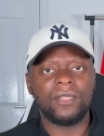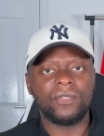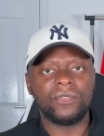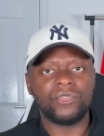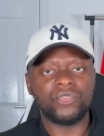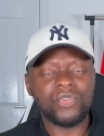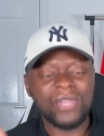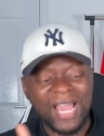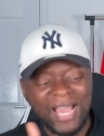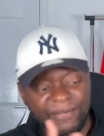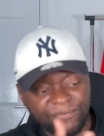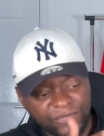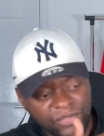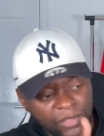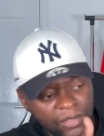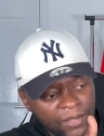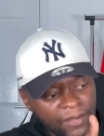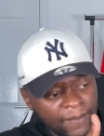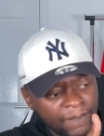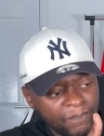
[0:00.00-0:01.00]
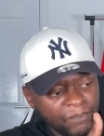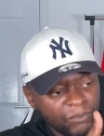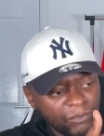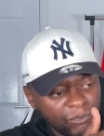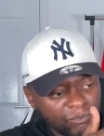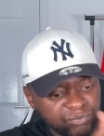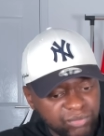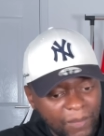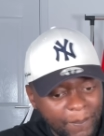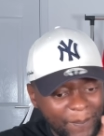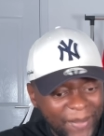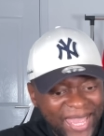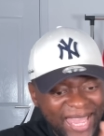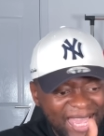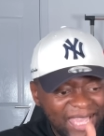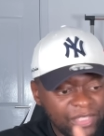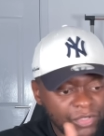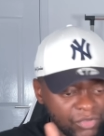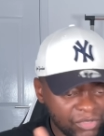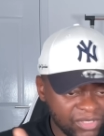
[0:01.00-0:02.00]
You have to prepare
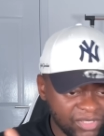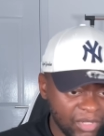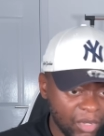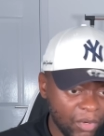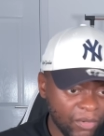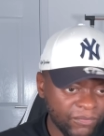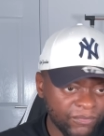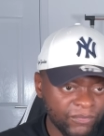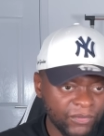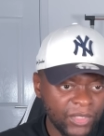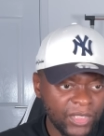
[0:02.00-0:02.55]
yourself